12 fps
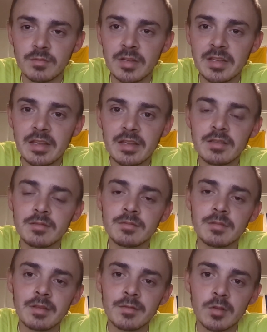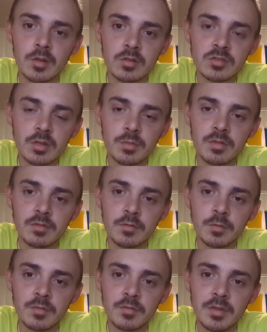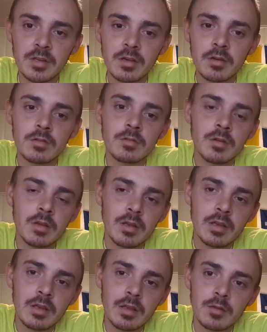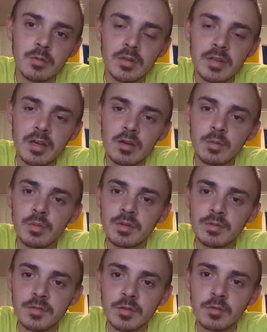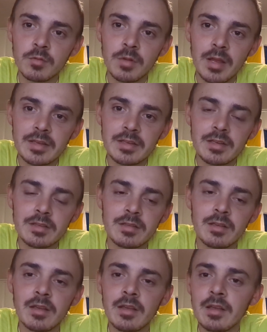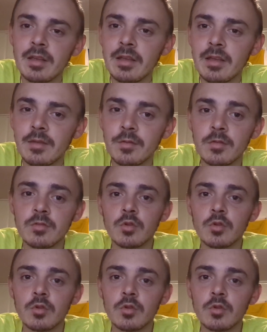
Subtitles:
again, if you learned something from the video, it'd really help if you liked it. If you